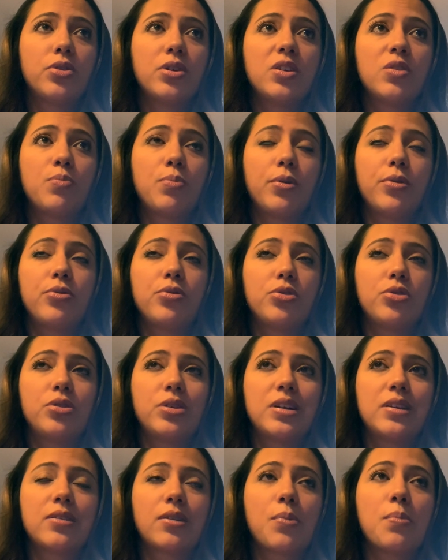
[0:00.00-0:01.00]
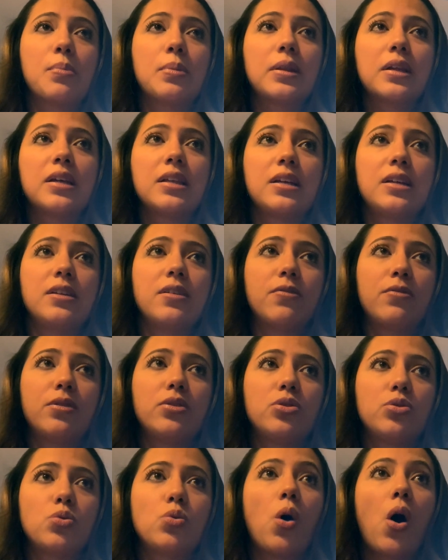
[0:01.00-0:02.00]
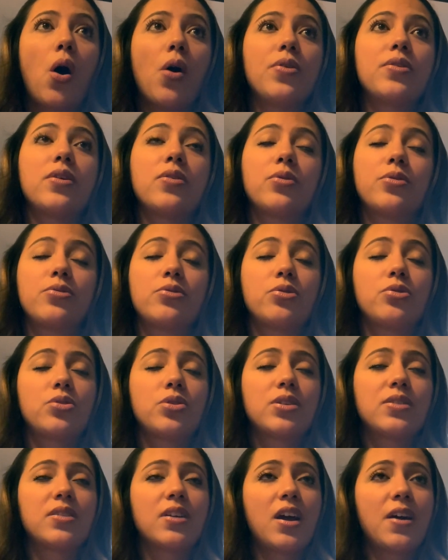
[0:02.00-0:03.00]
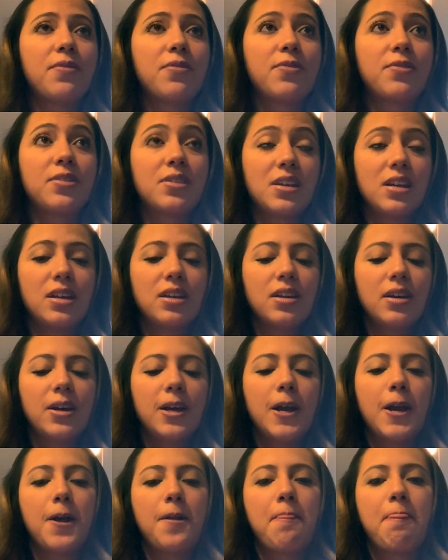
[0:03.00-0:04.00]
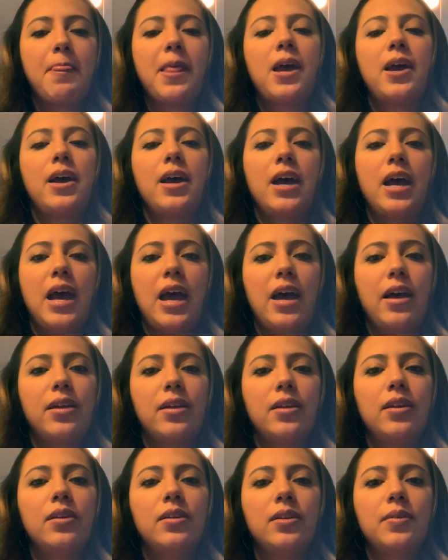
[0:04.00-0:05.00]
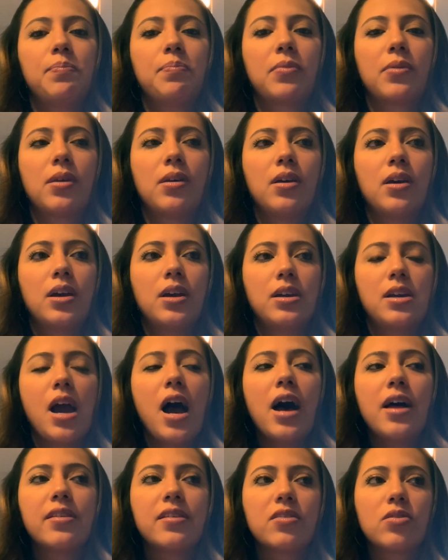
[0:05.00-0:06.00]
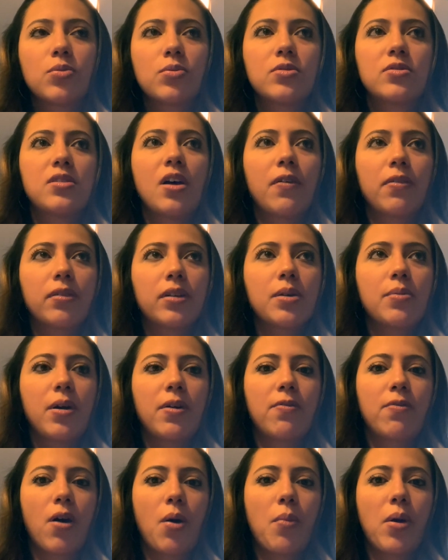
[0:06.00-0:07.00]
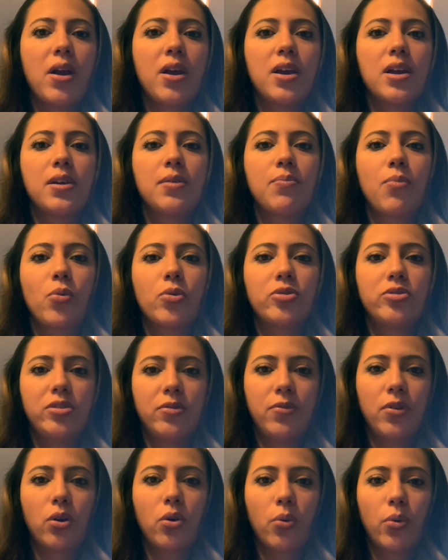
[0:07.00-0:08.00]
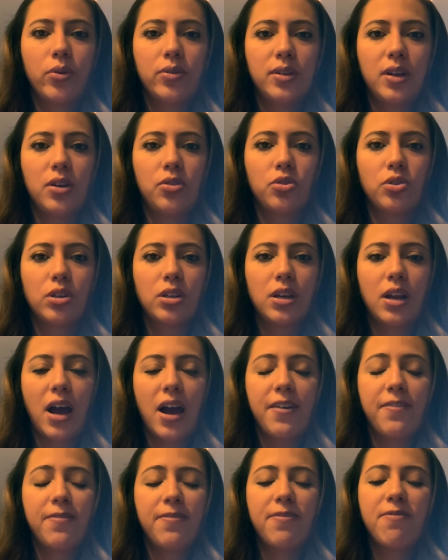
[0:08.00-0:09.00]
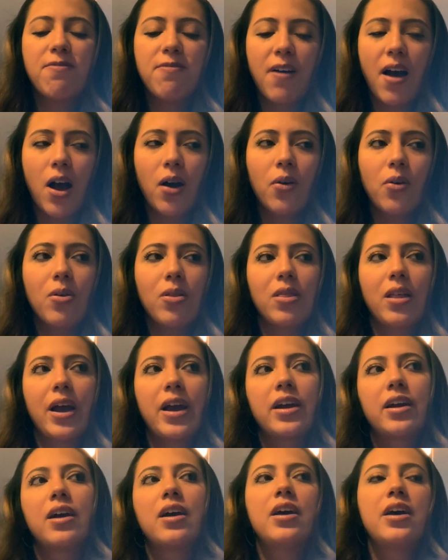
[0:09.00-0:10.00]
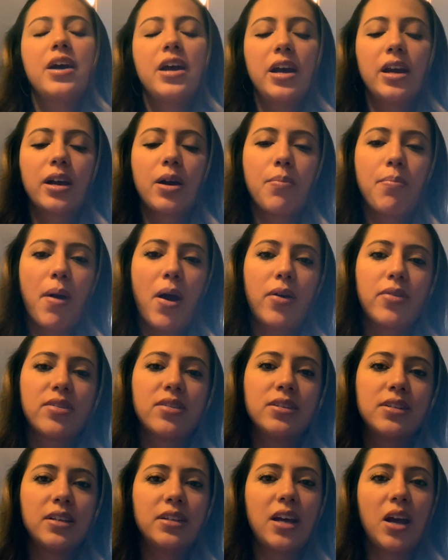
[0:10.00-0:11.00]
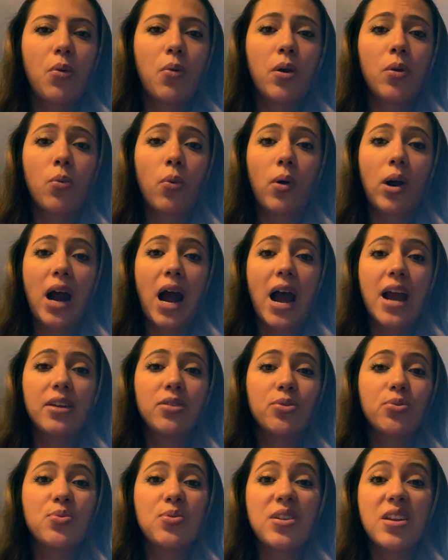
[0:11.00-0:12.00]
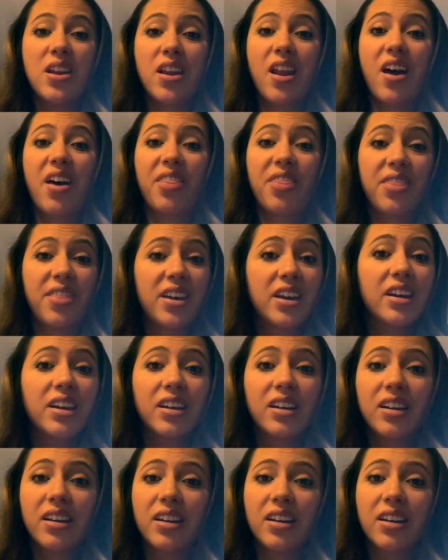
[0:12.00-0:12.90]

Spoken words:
is completely different to all the other surgeries that I've seen. And yeah, this was definitely by far my most difficult rotation. I felt in comparison to day one where I knew nothing,